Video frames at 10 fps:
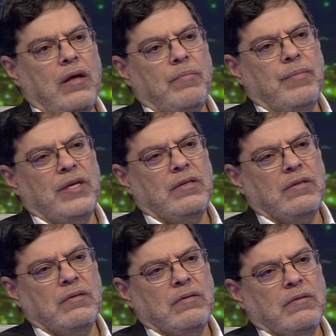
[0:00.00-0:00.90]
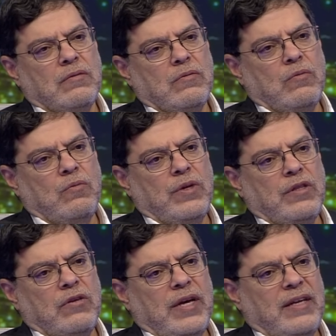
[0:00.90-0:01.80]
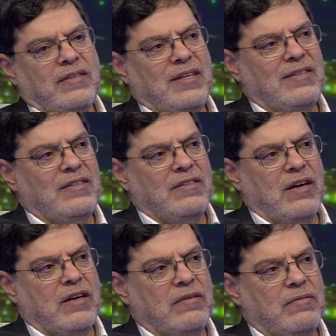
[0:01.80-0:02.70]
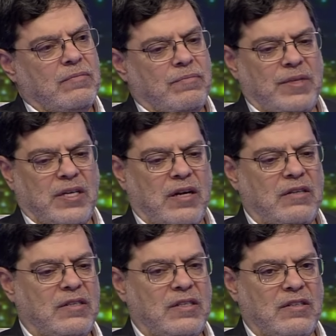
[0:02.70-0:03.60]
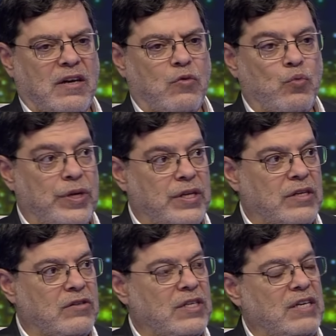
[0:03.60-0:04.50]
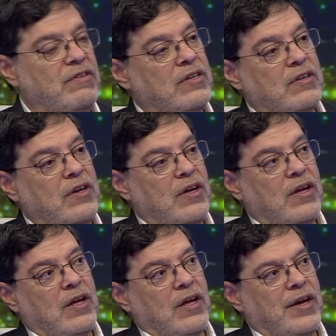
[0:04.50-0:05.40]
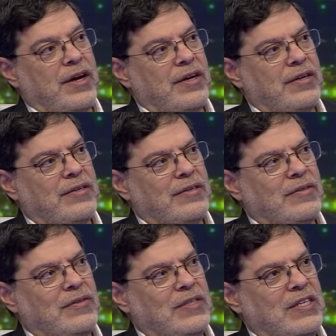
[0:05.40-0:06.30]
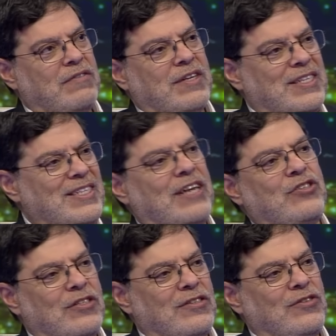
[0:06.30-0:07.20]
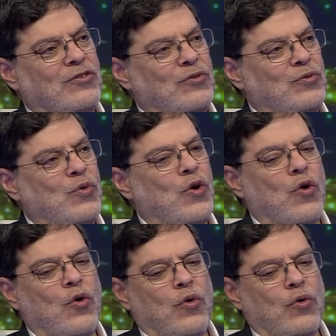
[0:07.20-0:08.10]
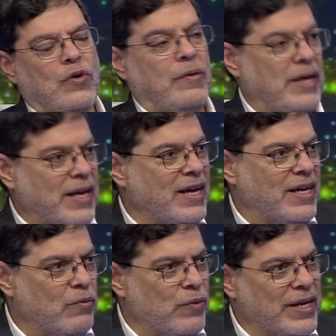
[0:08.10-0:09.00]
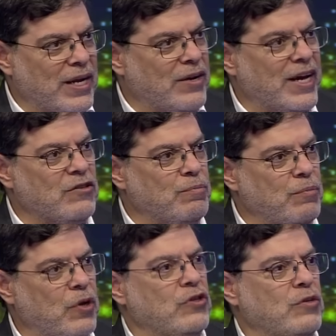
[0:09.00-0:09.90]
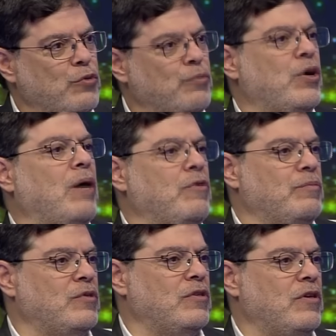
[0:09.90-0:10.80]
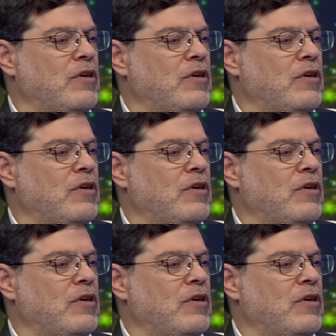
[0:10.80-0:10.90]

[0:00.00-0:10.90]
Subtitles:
But what the United States has done, because it is unwilling to even give concessions to right now it has multiple problems.